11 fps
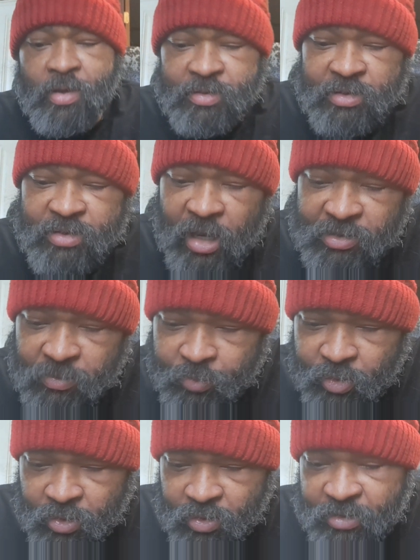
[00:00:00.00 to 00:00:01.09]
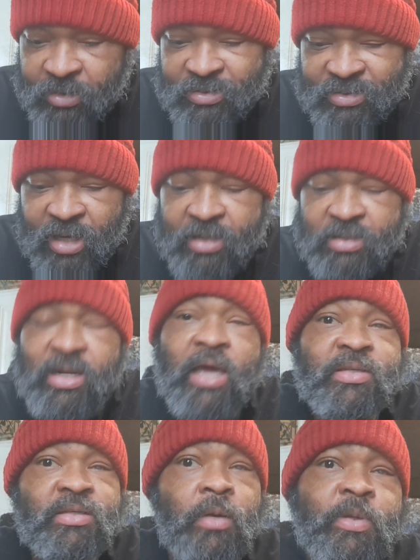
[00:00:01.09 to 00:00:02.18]
This is actually pretty good. This tastes
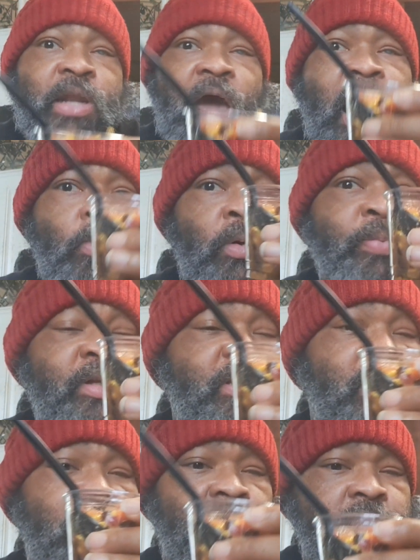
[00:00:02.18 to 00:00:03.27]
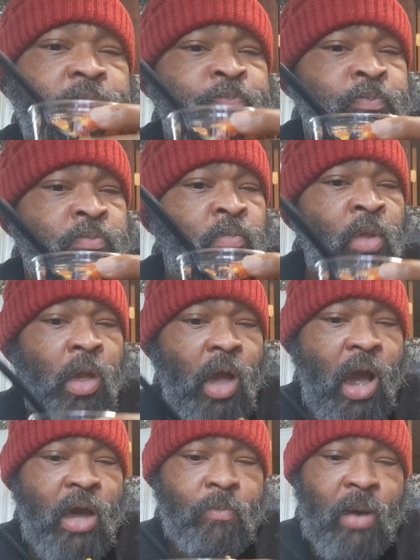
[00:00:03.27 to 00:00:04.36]
like something I would put together
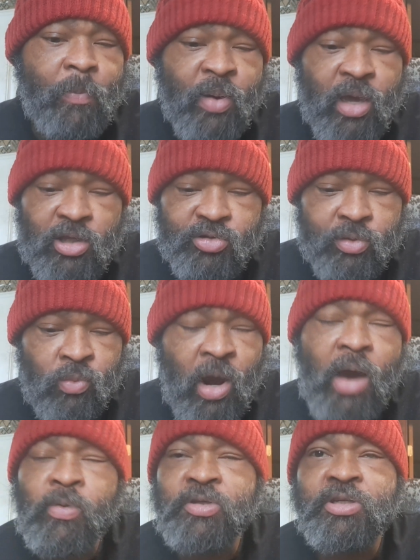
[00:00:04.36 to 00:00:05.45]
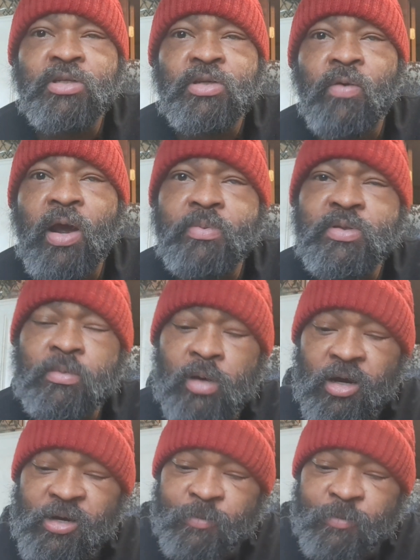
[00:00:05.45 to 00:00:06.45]
out of my pantry, where I would just grab some